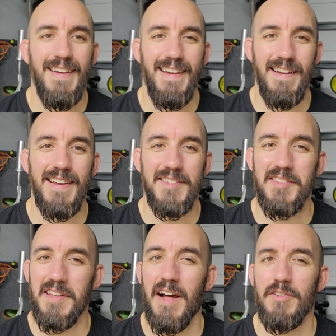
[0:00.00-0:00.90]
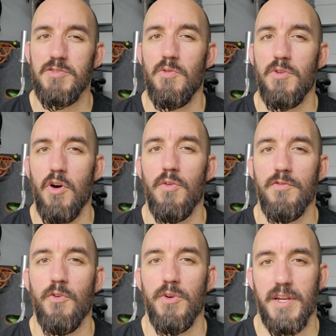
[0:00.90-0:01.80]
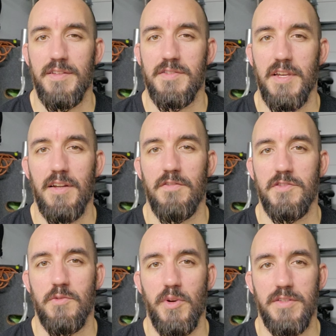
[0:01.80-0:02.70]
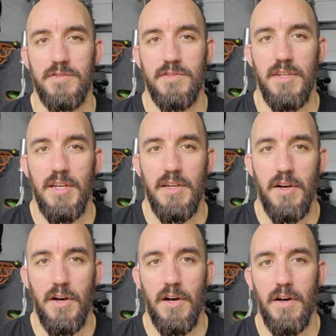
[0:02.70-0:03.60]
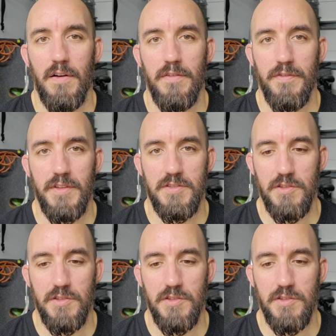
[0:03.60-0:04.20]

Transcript: And I can see Dallas going 0 4 against the NFC West uh, this